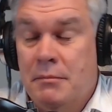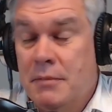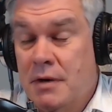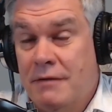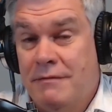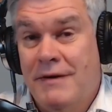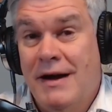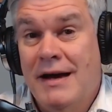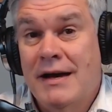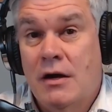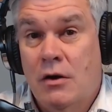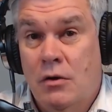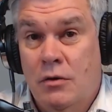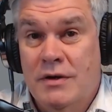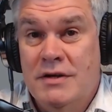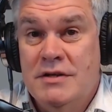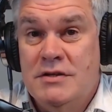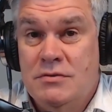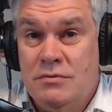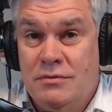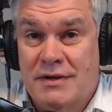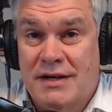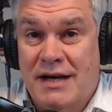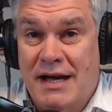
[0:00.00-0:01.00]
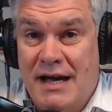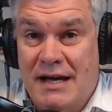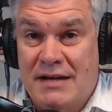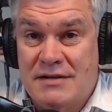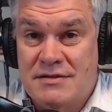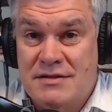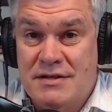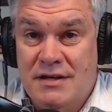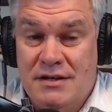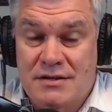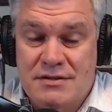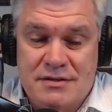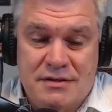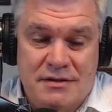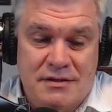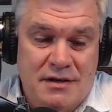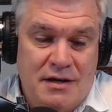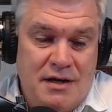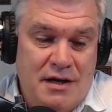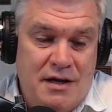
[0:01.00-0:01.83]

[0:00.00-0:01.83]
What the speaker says: but if I go into a gas station,